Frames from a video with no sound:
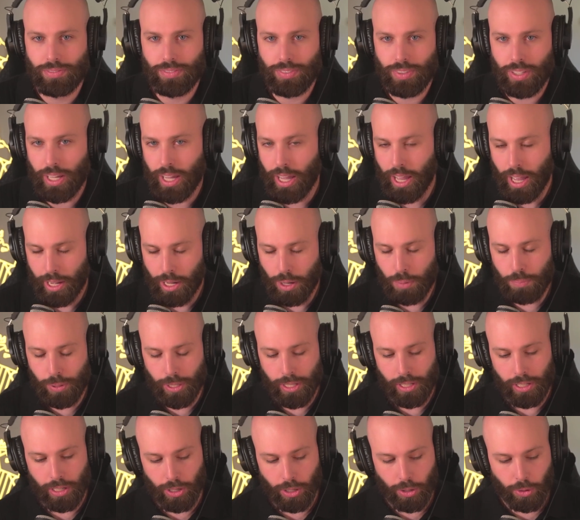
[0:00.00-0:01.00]
Yeah, I
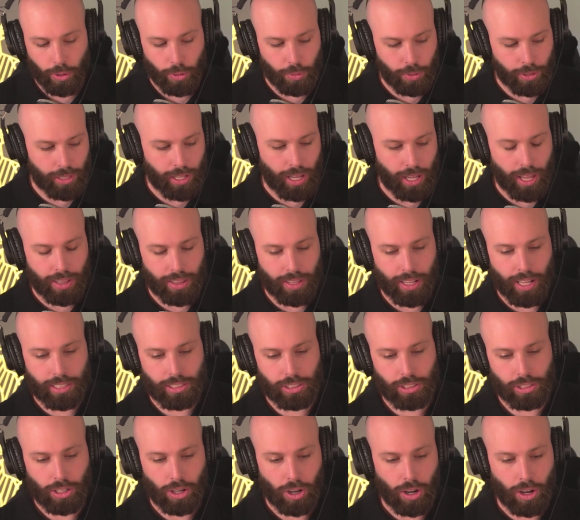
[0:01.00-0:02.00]
completely agree with that. And
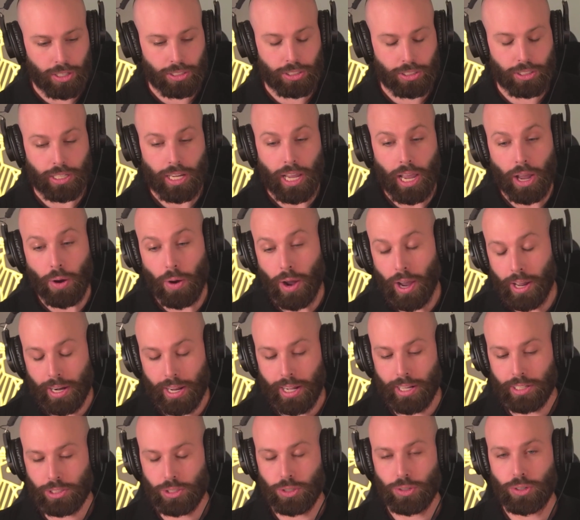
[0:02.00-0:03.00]
that's honestly how I'd
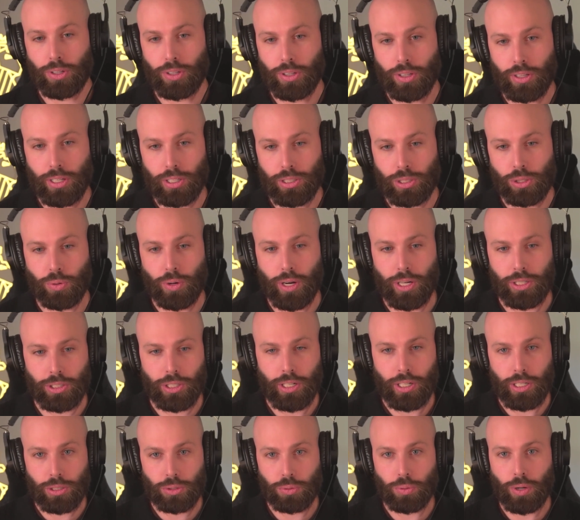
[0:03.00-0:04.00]
answer this
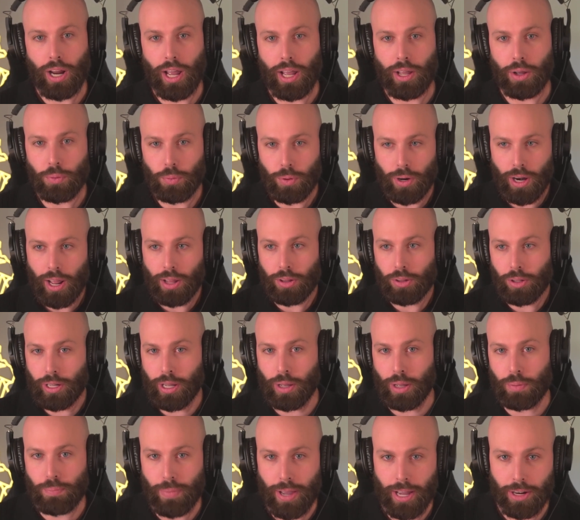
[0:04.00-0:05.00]
question is when I
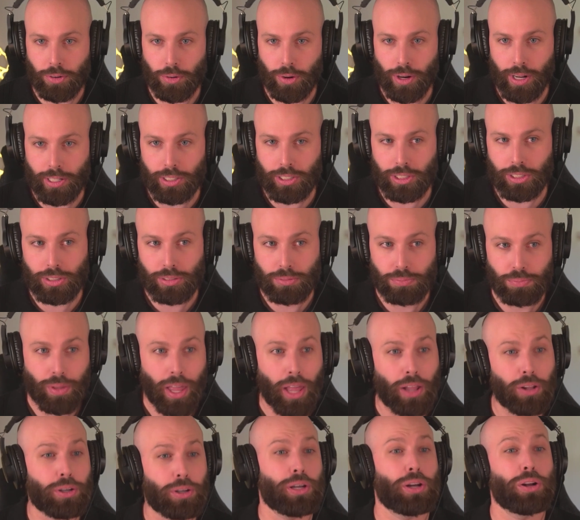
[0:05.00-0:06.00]
look at metrics,
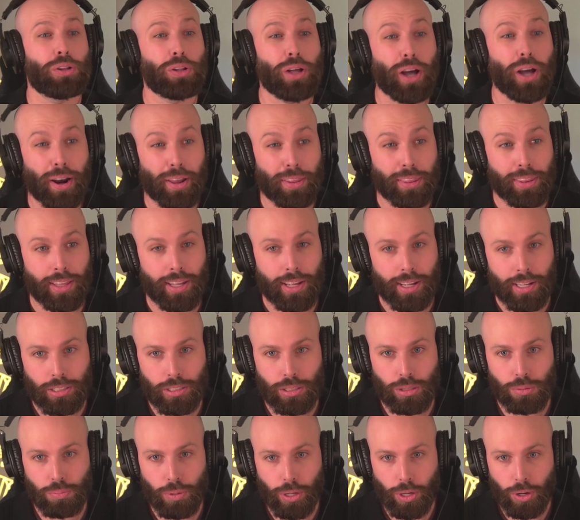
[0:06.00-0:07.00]
I look at a lot of
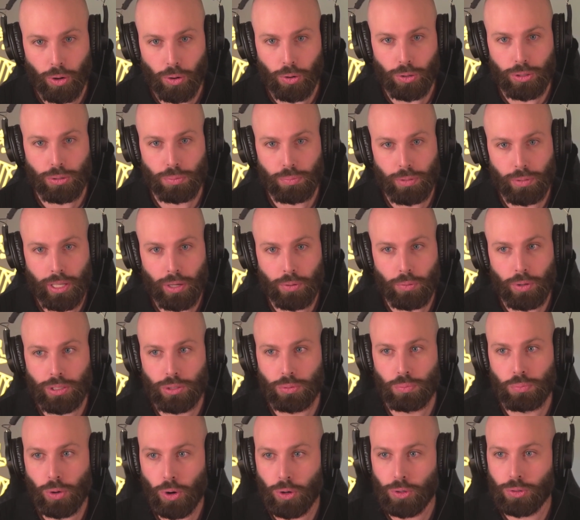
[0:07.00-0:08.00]
things, but ultimately
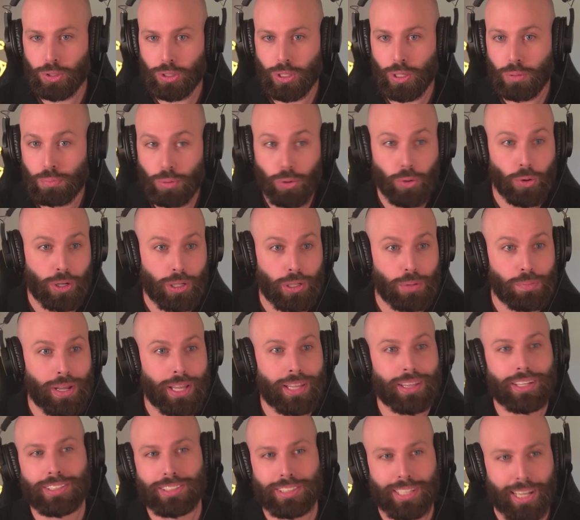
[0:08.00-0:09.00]
what's most important to me
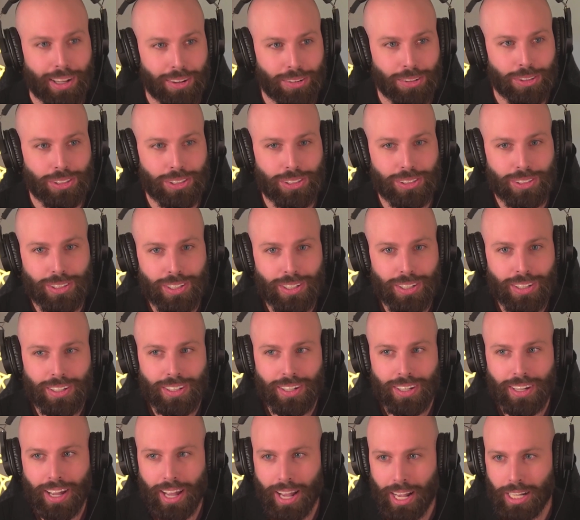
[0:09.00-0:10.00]
in the sales
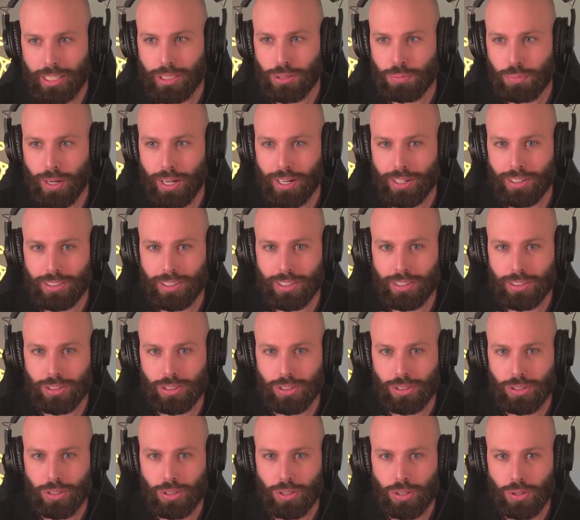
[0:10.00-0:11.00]
aspect
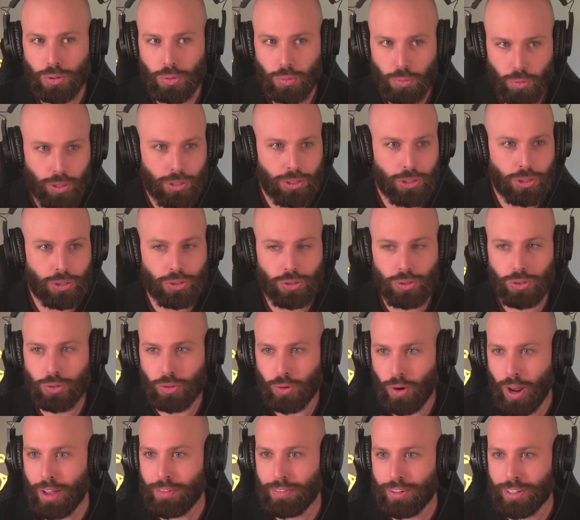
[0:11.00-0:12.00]
is what's
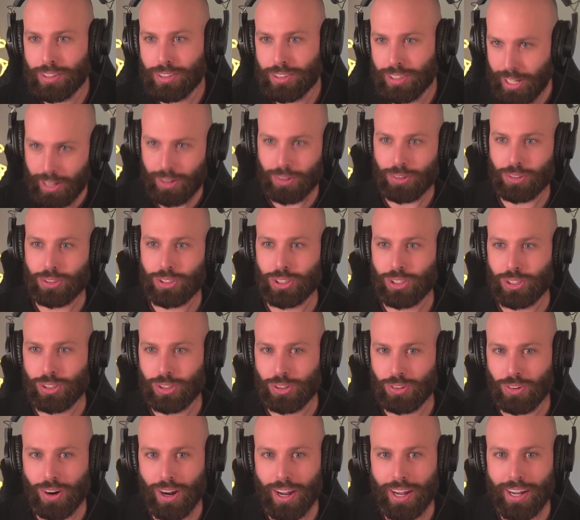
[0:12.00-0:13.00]
driving sales,
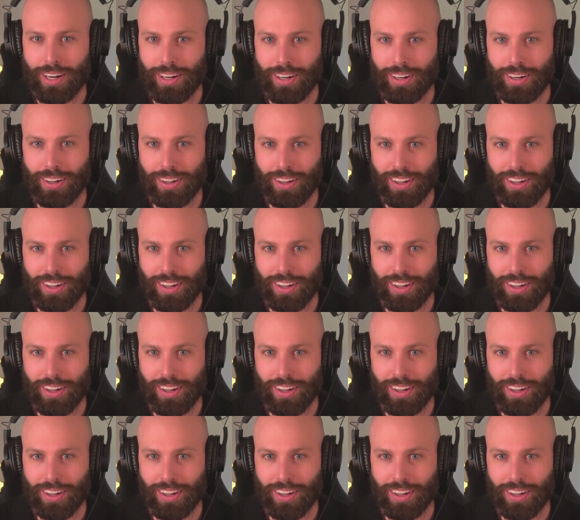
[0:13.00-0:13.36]
right?